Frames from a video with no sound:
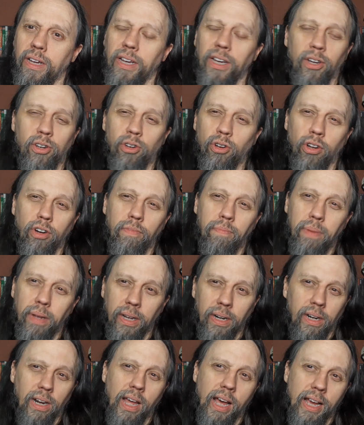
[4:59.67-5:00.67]
it could have
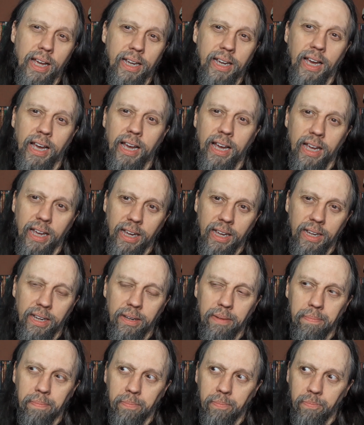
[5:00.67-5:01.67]
been like a